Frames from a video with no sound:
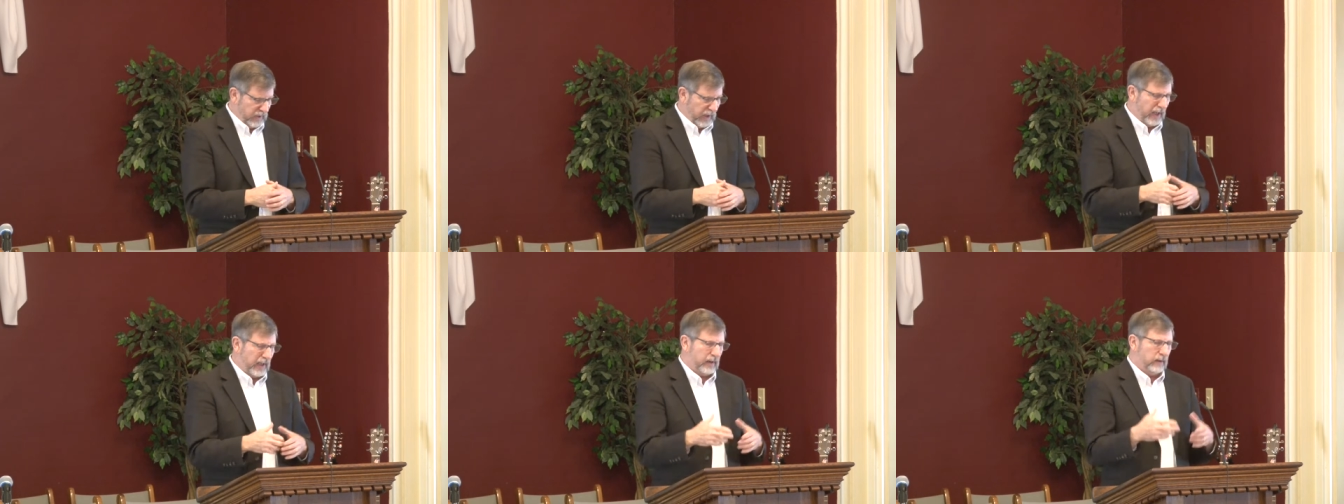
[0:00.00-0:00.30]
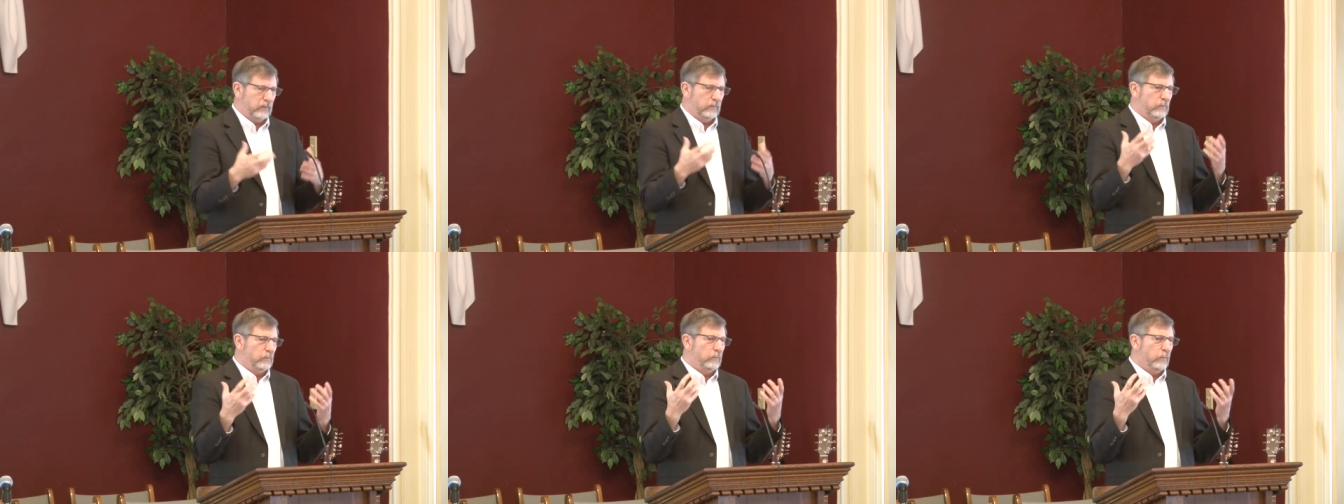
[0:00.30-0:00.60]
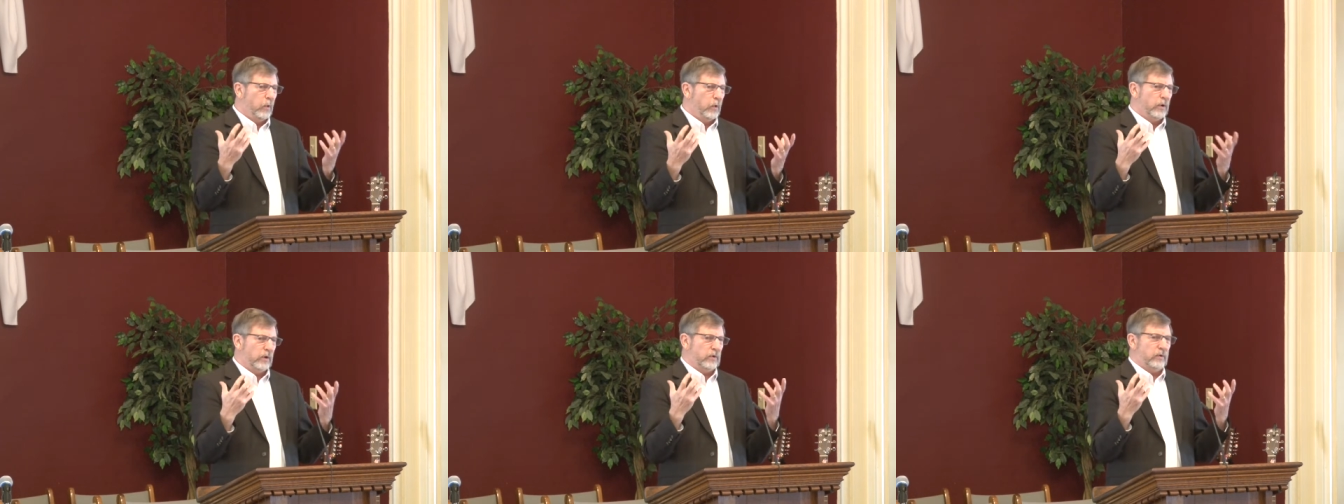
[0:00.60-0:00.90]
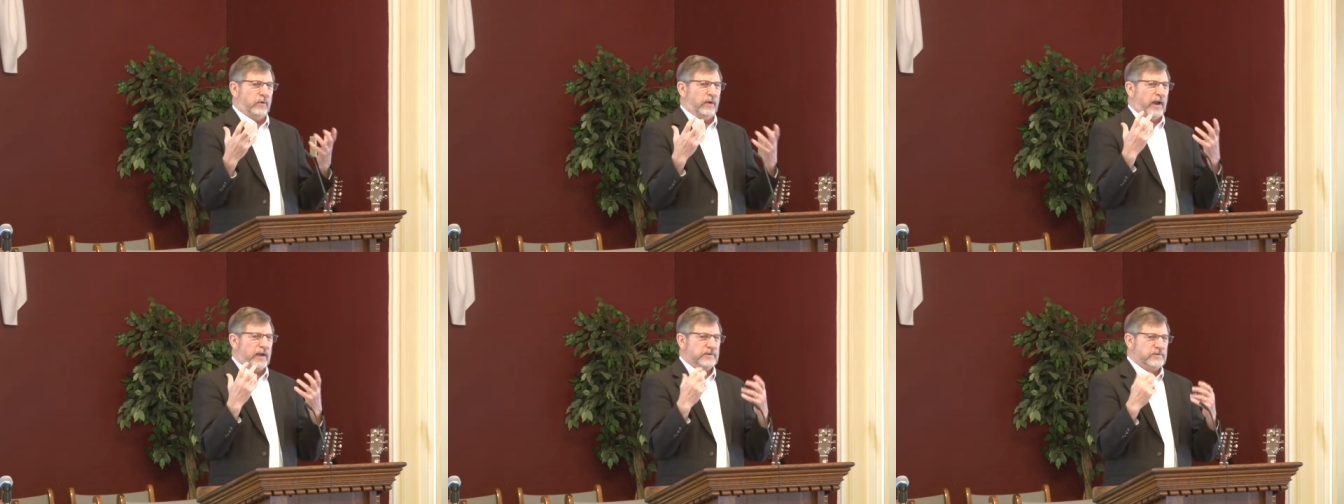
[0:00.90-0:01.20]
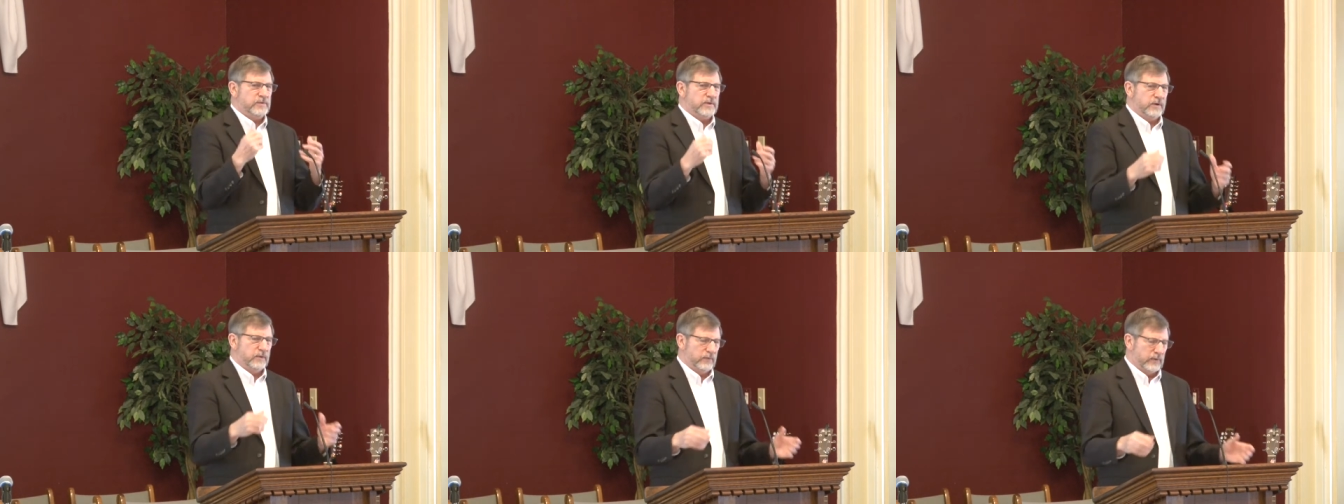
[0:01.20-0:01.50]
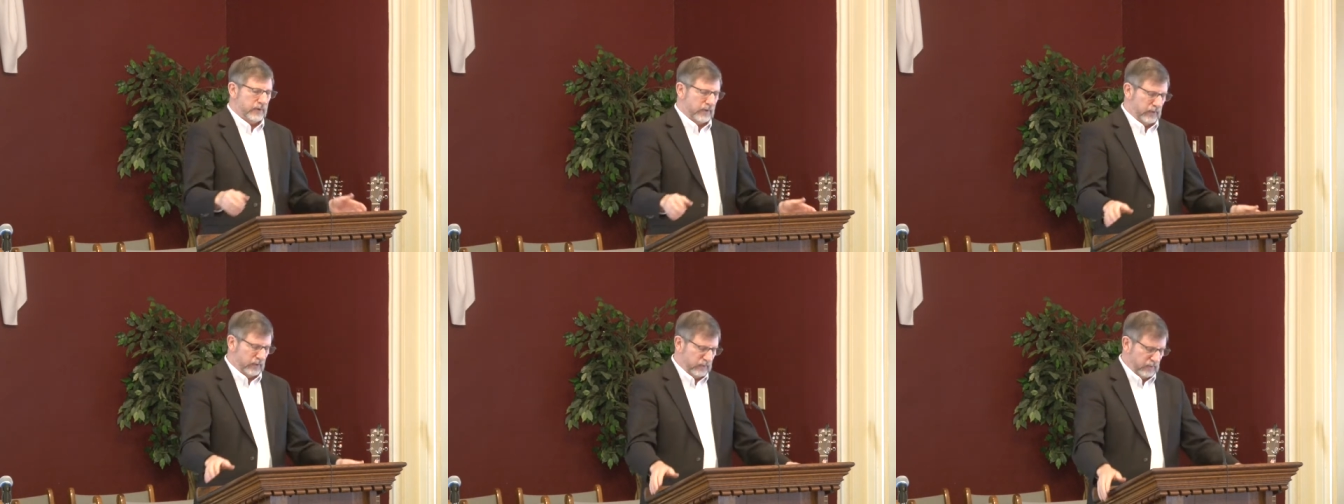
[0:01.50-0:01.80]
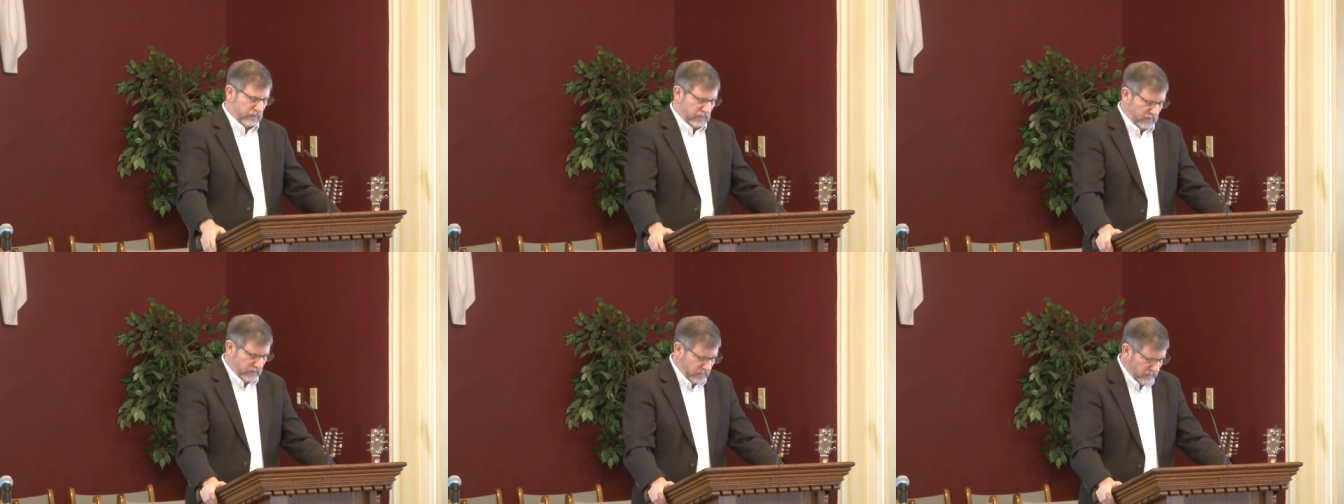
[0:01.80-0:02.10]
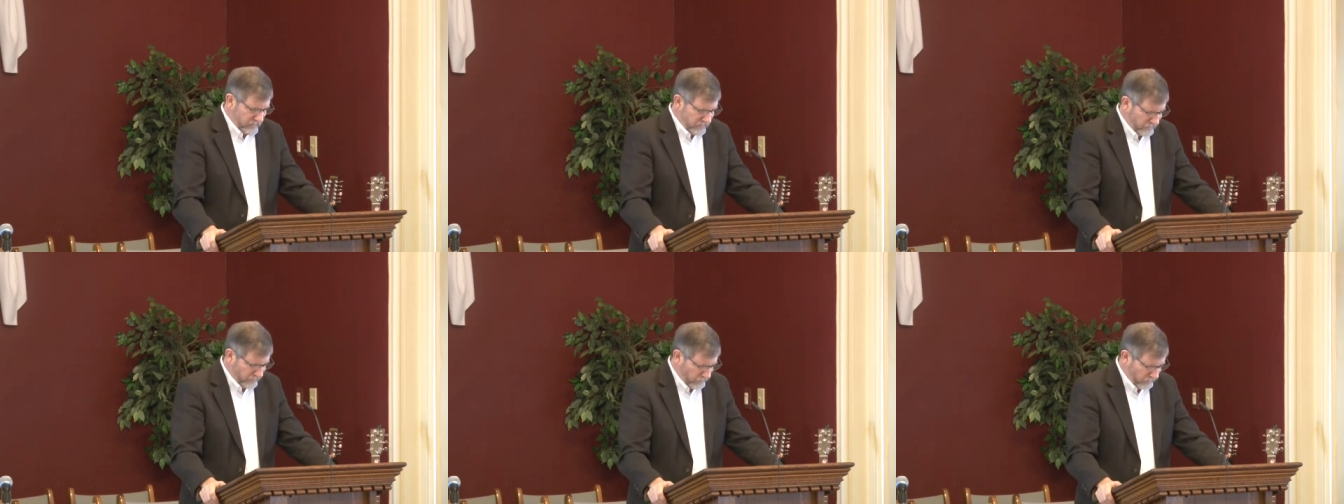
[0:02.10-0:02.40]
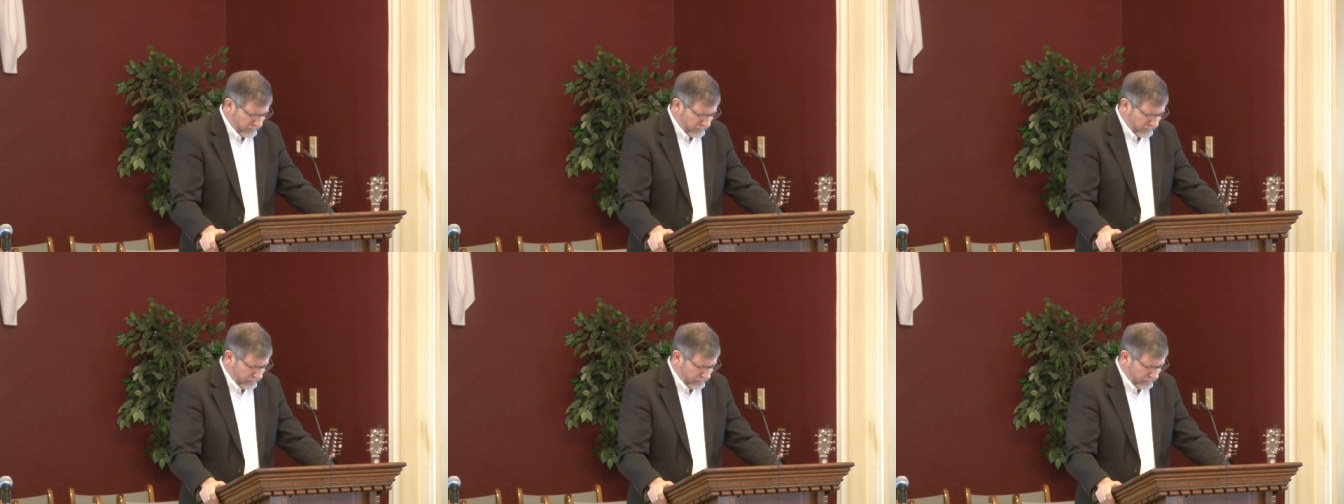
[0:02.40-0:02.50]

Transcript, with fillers: got more criteria for